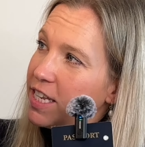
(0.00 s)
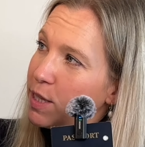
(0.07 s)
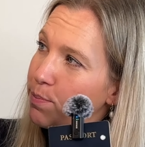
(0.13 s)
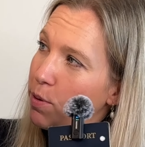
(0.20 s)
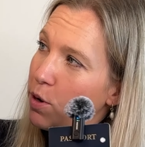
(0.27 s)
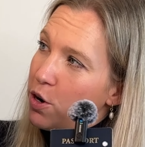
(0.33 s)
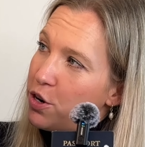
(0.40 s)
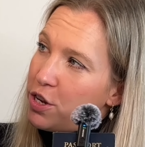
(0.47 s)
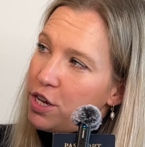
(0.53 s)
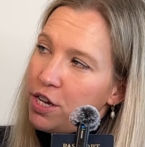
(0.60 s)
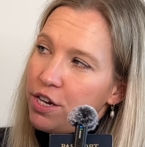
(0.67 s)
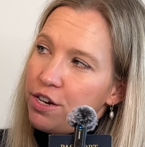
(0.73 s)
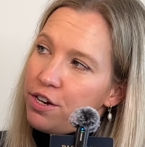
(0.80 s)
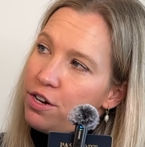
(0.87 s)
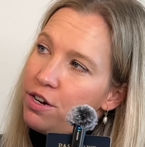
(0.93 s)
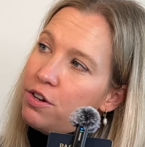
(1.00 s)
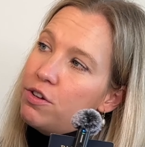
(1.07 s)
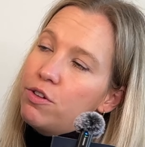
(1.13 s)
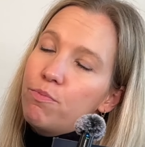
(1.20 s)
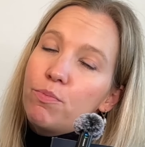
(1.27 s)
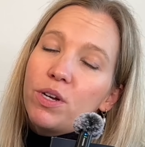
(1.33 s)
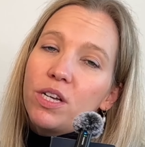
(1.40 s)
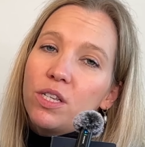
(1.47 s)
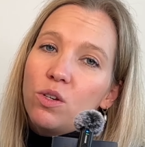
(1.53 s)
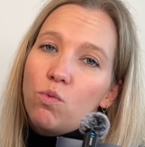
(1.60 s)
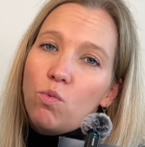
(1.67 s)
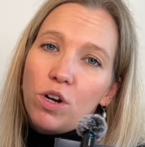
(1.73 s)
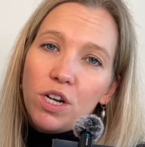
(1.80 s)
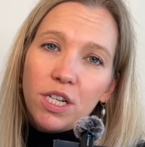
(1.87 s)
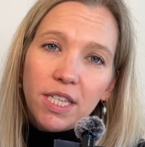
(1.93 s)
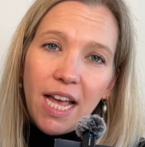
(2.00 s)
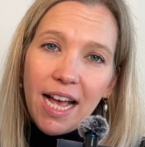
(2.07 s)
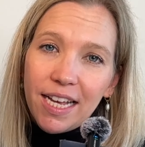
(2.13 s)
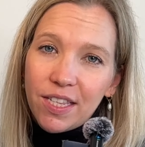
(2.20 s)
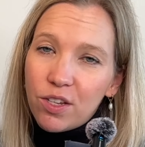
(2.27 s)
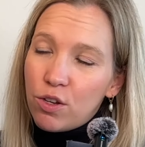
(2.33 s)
part here, because it works as a